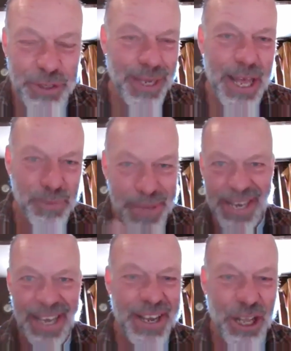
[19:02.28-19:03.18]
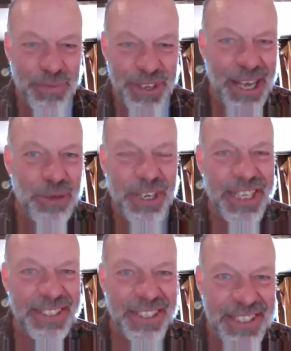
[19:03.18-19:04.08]
which will help me and help the
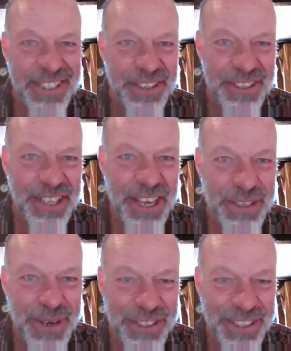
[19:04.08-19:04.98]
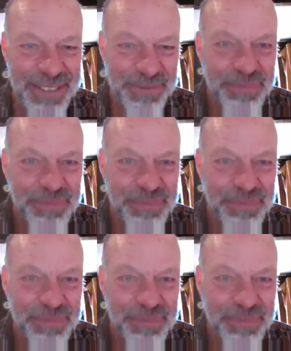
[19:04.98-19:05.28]
listeners to those questions.